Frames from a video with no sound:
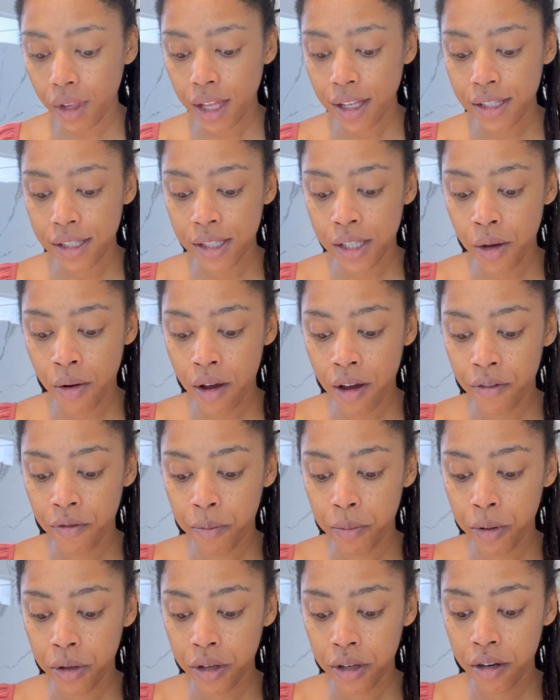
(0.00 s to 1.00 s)
So I've
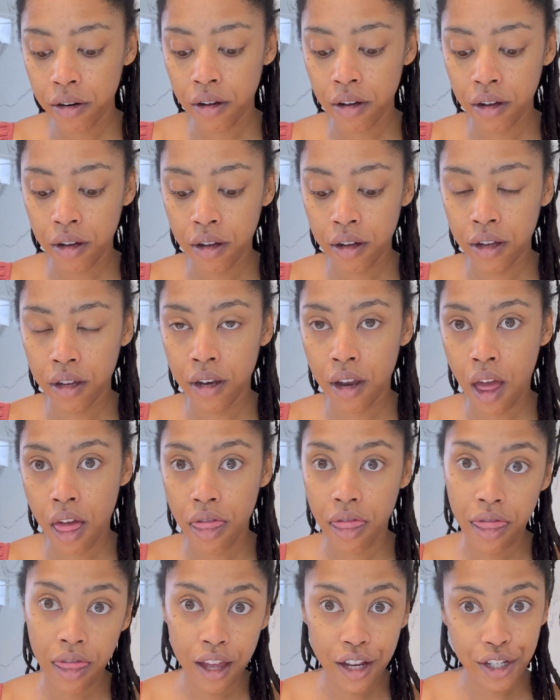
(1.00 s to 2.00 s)
put on
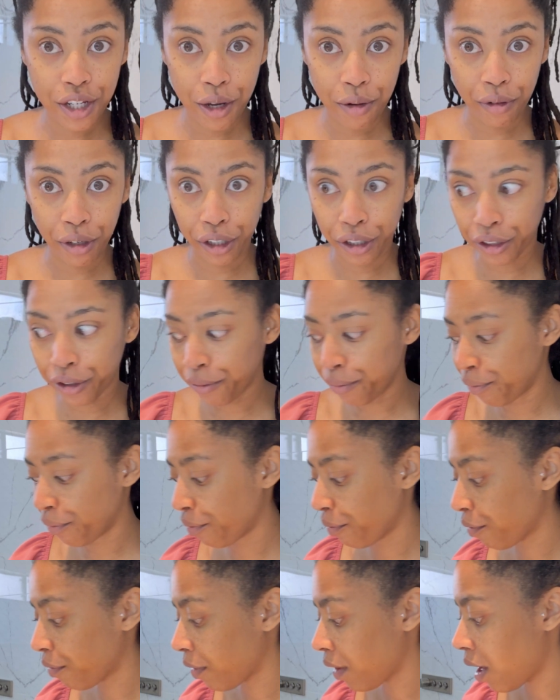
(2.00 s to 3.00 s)
the toner,
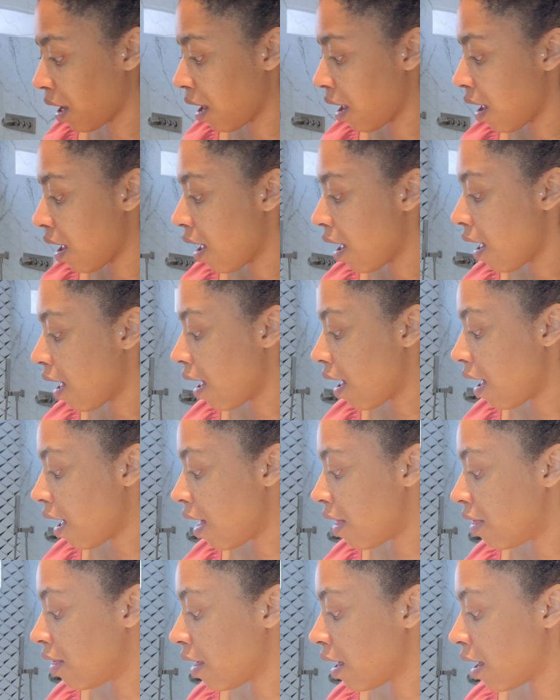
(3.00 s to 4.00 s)

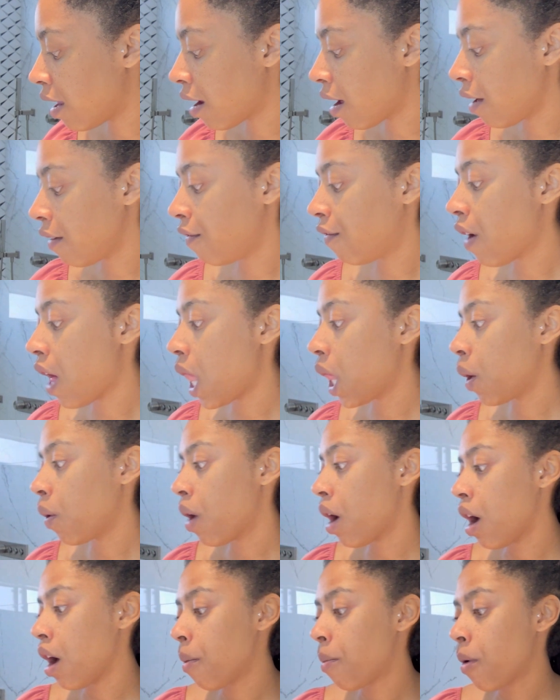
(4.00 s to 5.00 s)
and then I follow
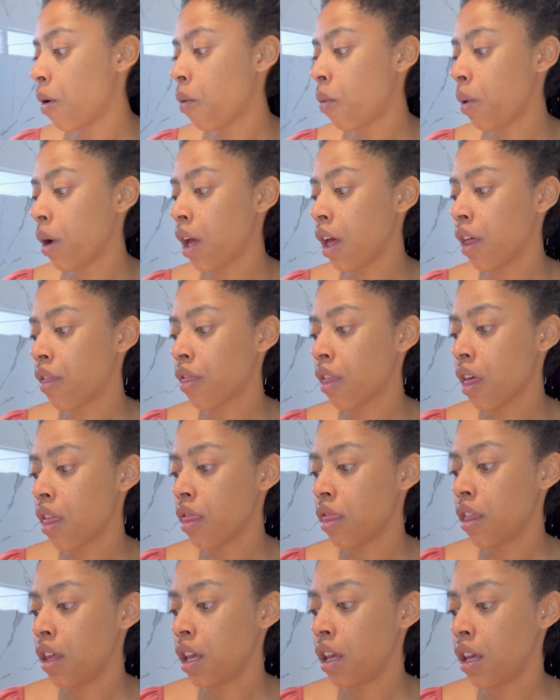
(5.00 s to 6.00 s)
up with
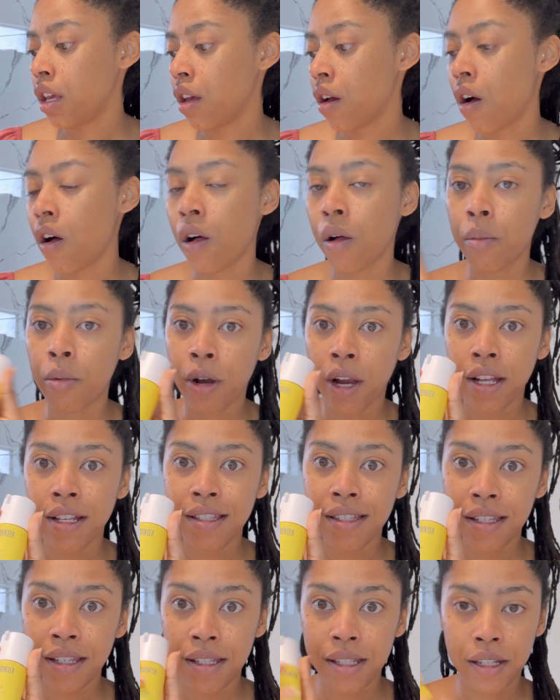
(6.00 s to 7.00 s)
the All Bright
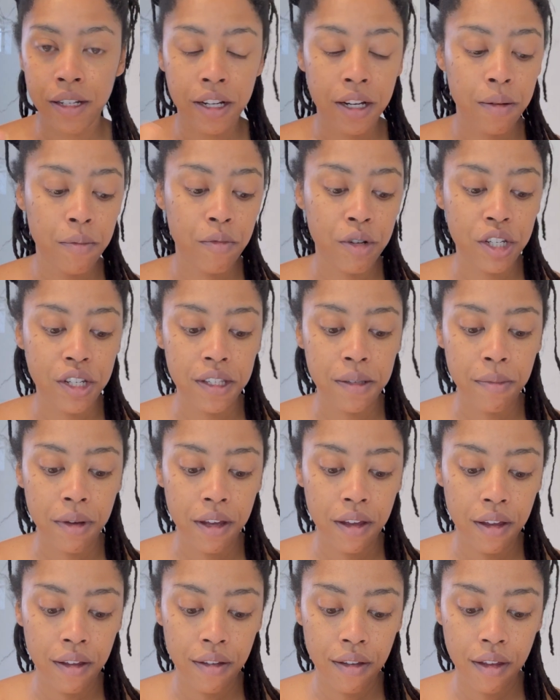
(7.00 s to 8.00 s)
C Serum, which is
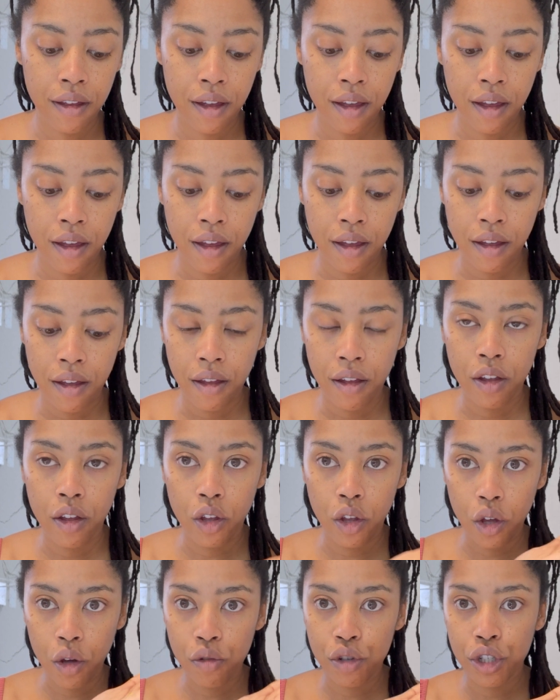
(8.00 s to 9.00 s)
my
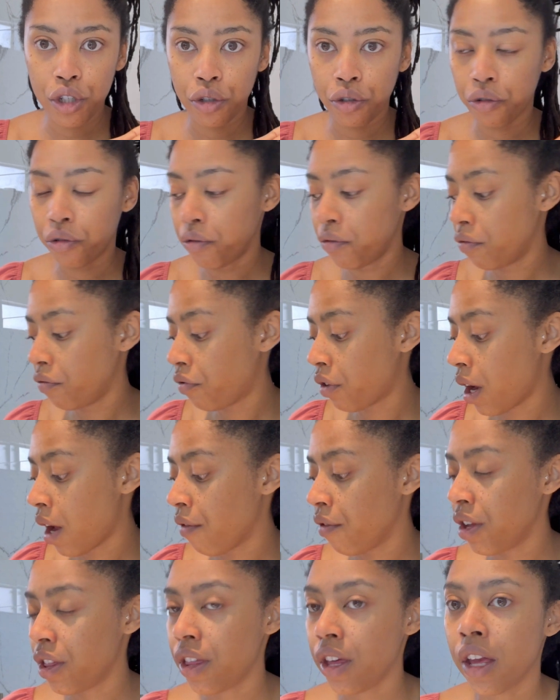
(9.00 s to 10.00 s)
go-to for
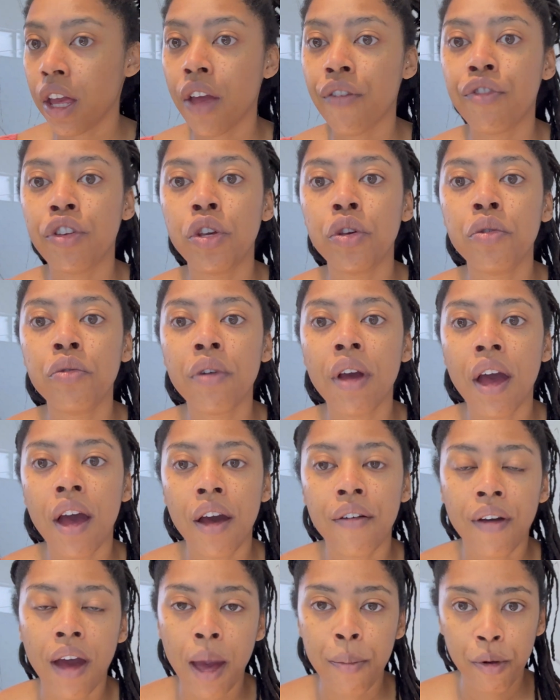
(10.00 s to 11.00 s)
everything. If you
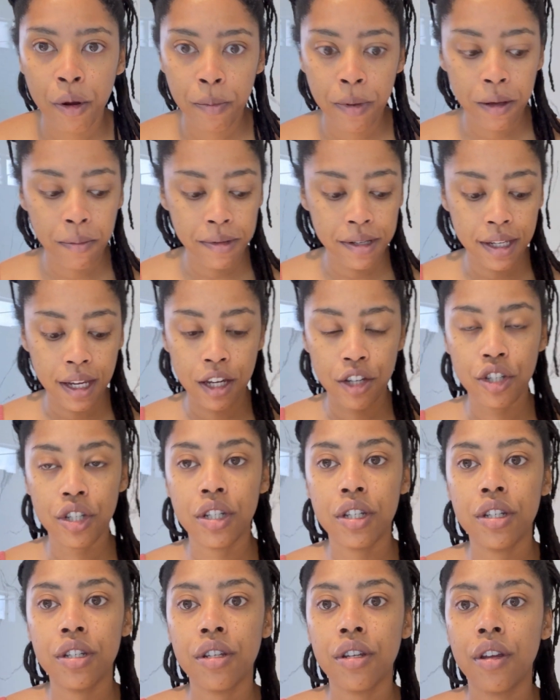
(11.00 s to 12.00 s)
have
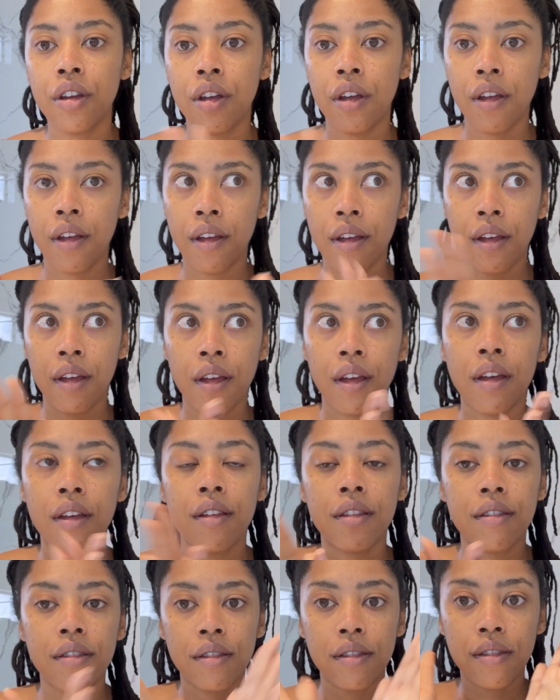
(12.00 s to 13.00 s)
hyperpigmentation,
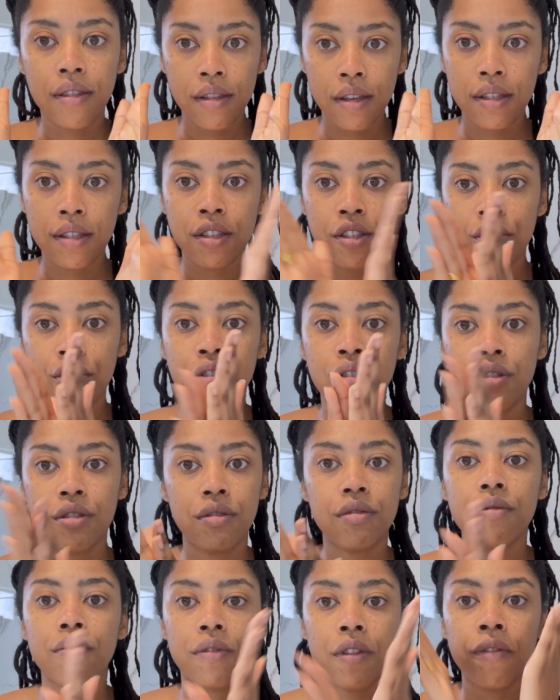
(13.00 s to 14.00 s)
this
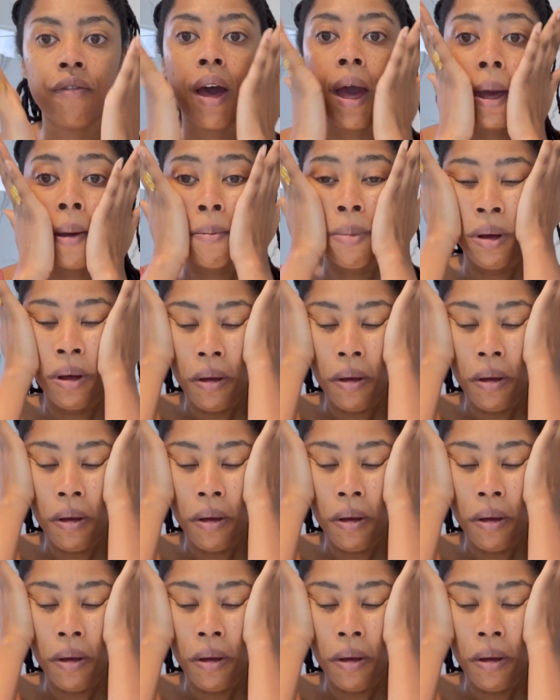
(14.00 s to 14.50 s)
is the vibe.